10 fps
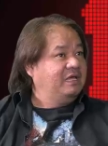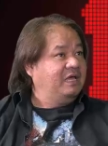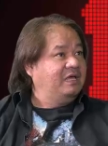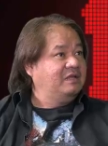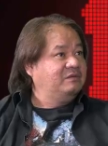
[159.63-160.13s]

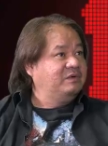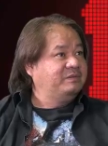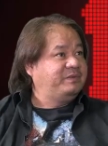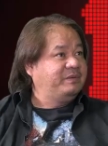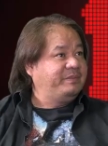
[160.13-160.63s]
and
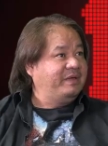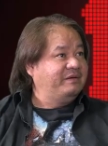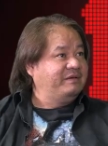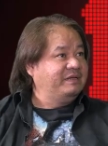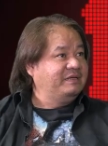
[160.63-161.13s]
we're
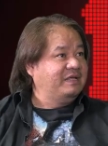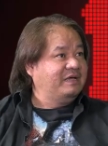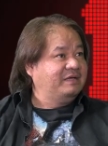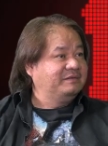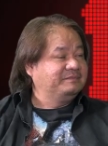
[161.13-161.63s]
preparing
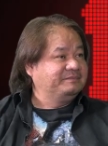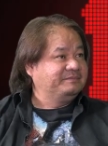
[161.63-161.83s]
the